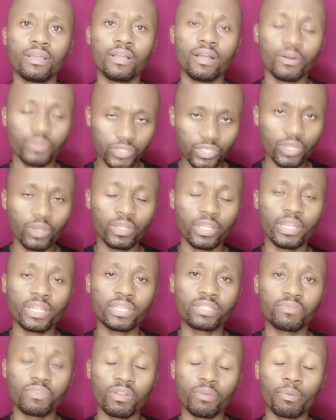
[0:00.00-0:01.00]
I'll see you on the
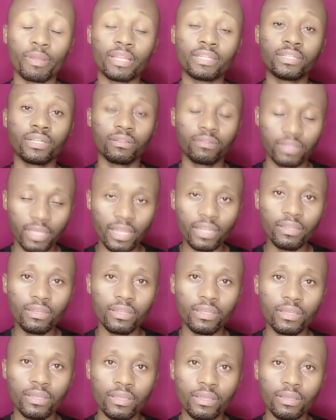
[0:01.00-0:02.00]
next video, but until then,
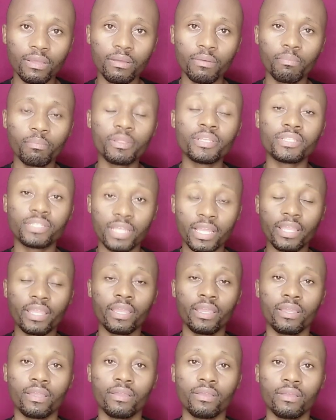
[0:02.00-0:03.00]
please take
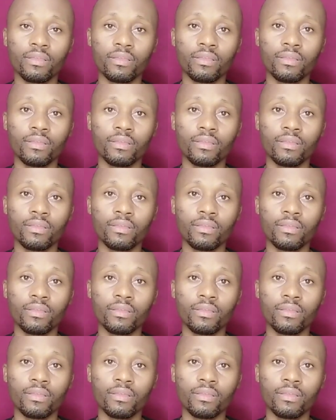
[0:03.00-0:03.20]
care.